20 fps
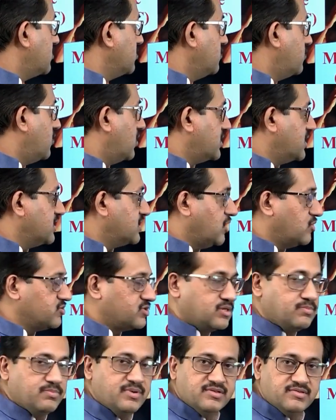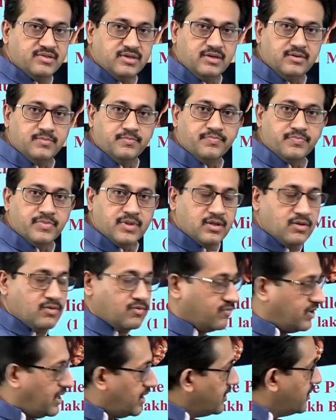to 40,000 BC,
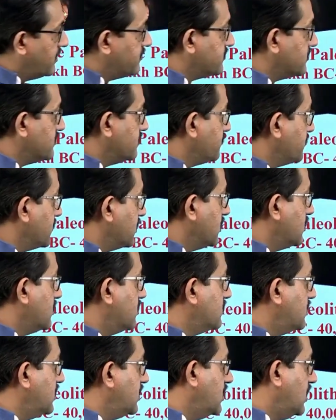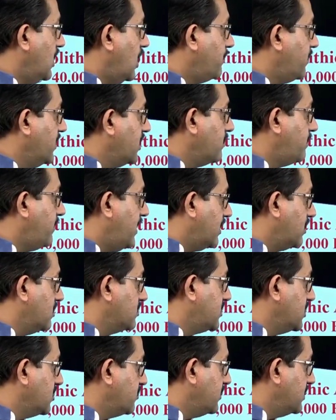whereas the upper
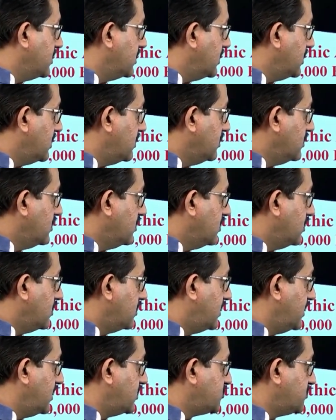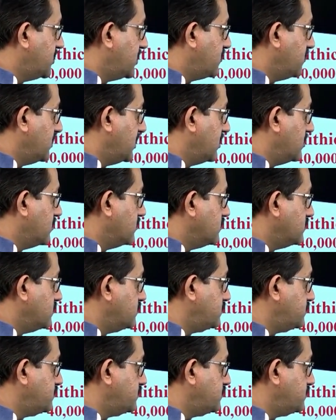Paleolithic period dates between